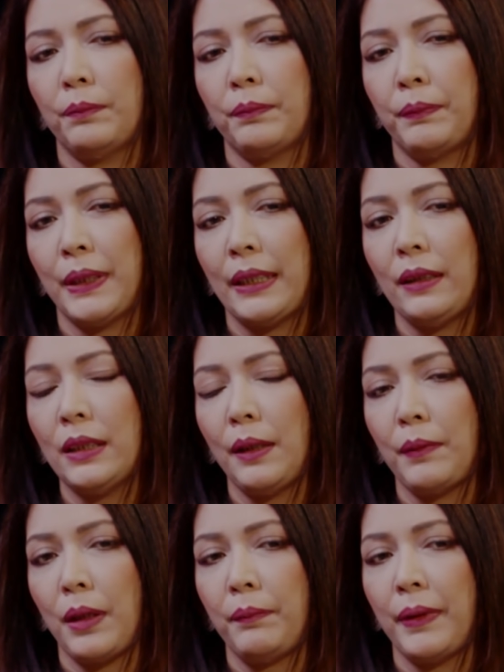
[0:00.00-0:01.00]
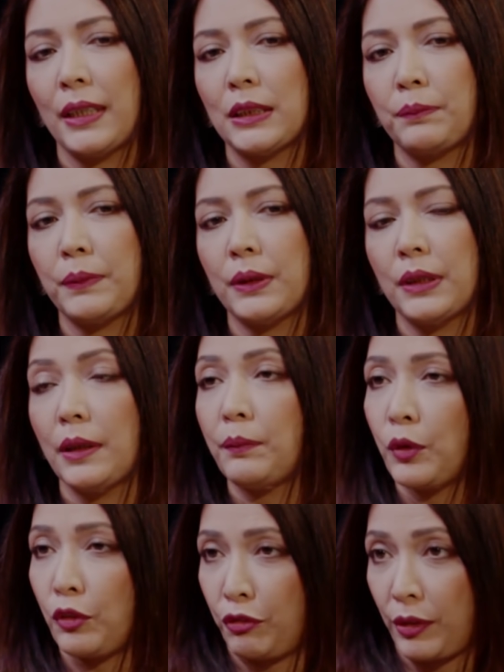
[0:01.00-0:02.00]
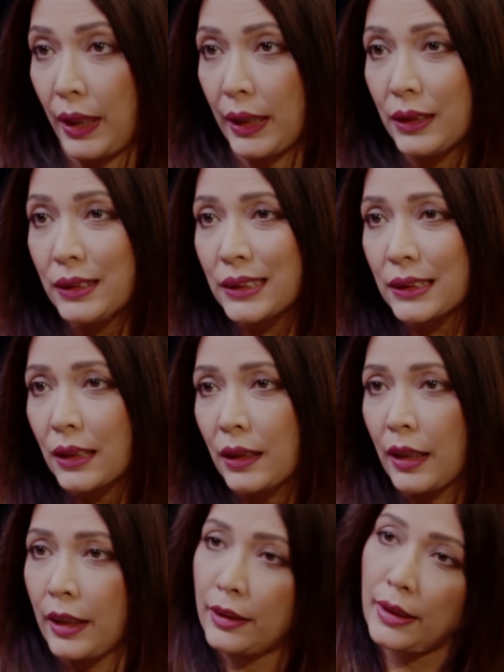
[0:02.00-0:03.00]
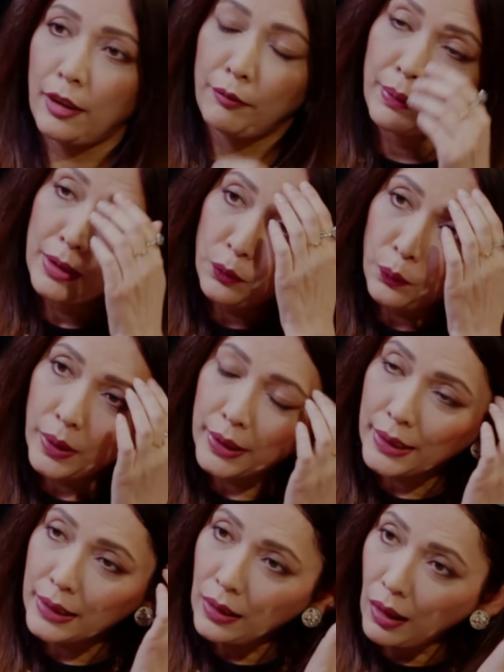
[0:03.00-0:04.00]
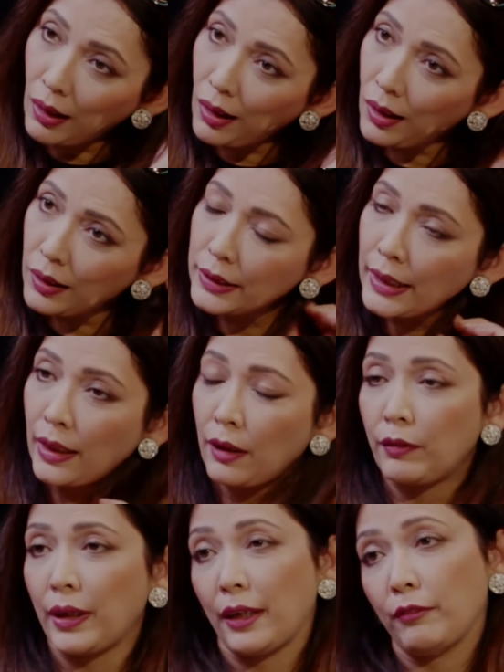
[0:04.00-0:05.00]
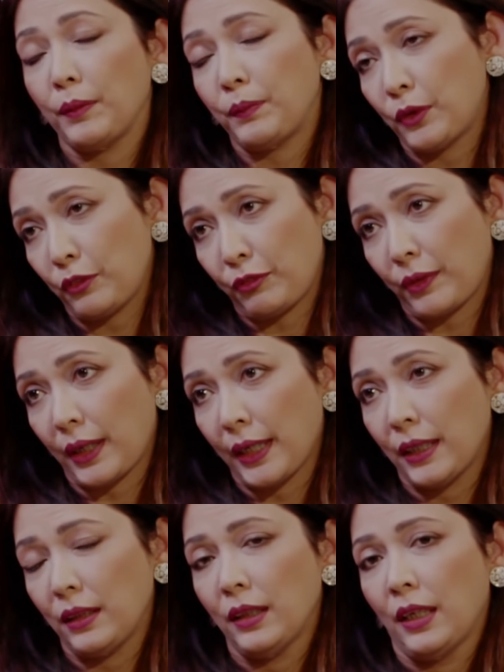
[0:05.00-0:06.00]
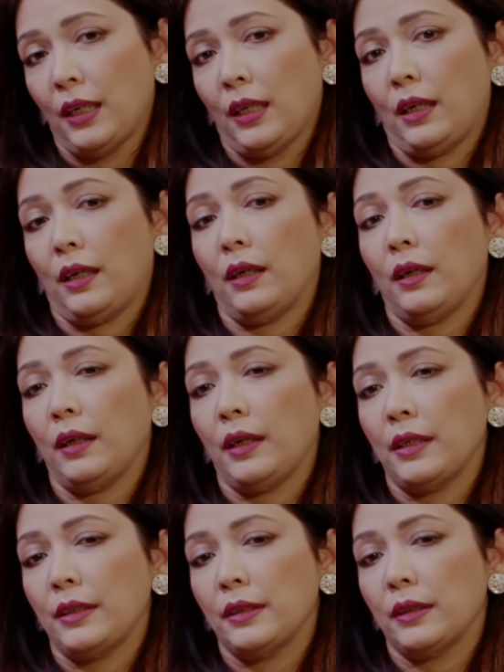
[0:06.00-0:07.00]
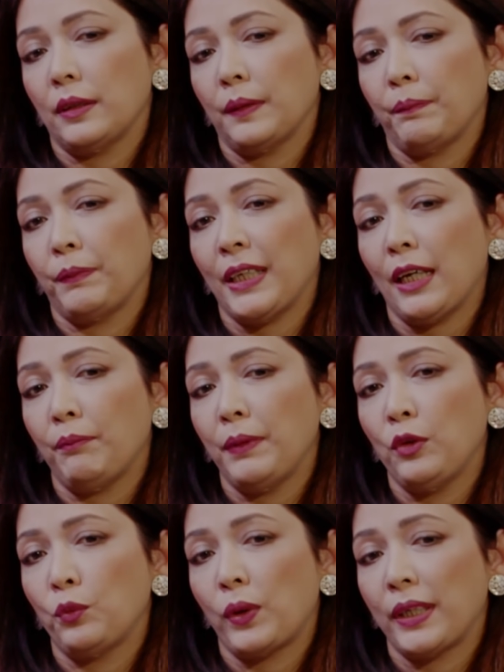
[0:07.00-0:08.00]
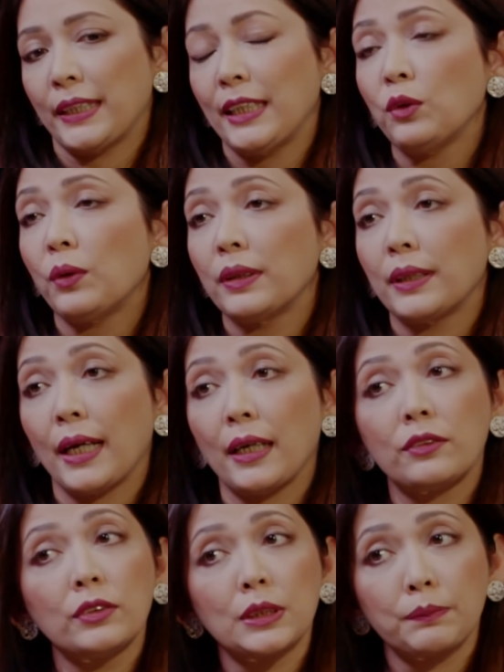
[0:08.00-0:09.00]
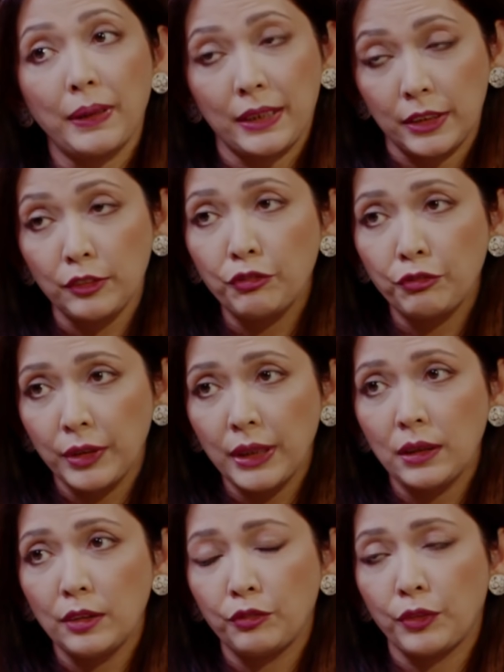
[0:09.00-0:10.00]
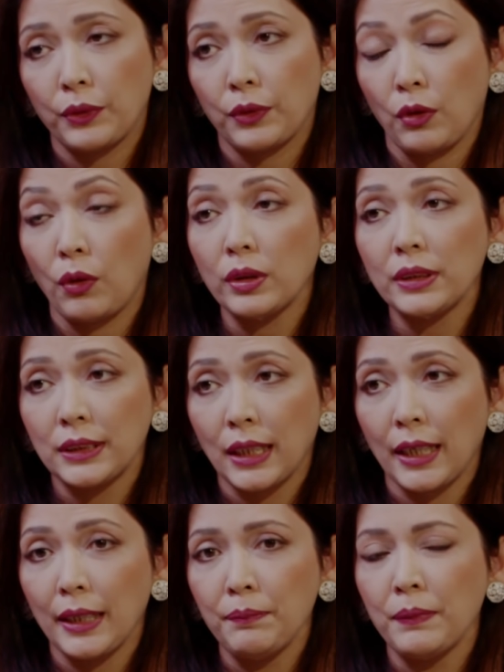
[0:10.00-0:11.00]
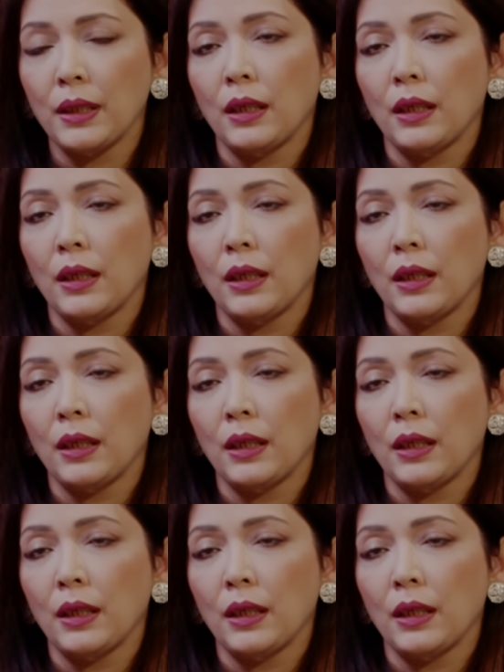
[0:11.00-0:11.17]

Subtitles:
picking them up as per their profiles. They have been working hard, they have a heavy profile, and they have been working on that respective field for a long time.